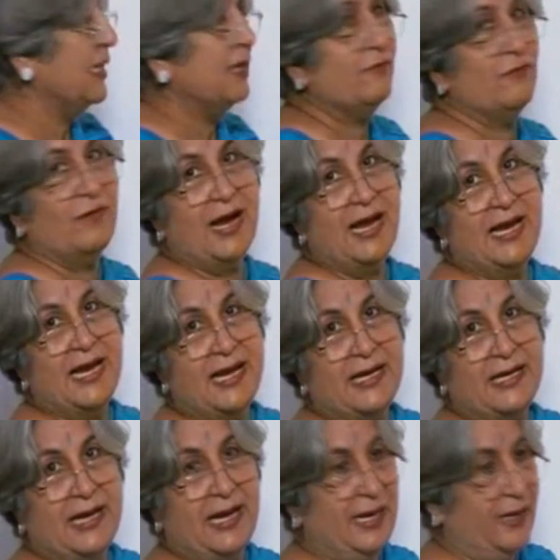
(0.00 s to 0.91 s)
then
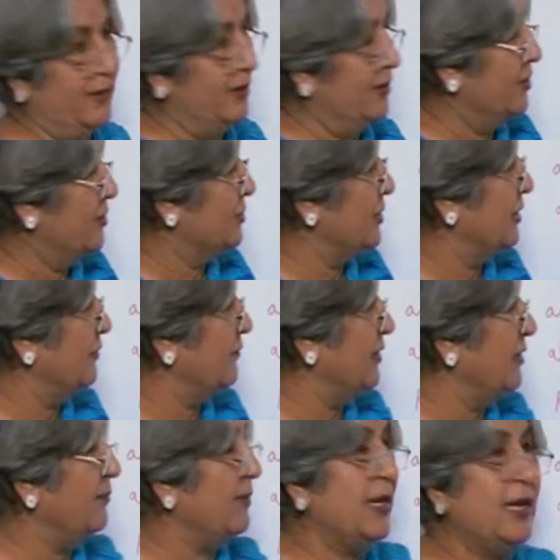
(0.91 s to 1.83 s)
YNE. So it
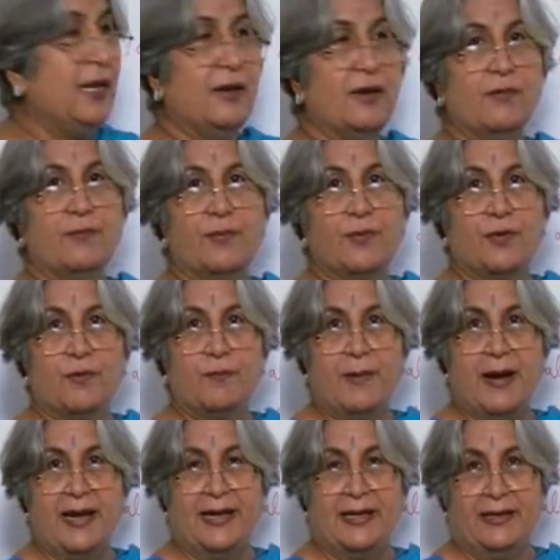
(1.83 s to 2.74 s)
will be
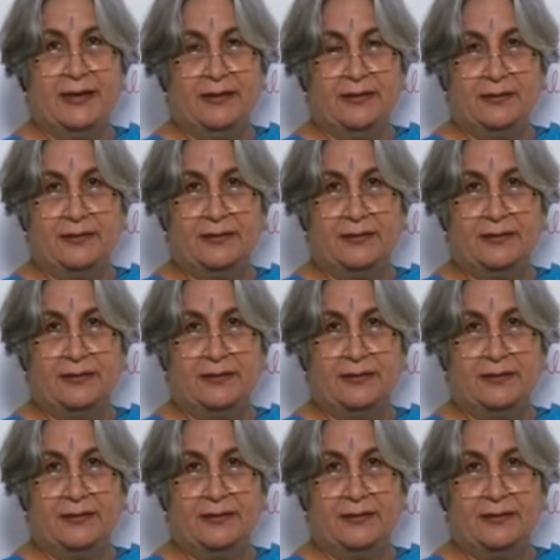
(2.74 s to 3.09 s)
propyne.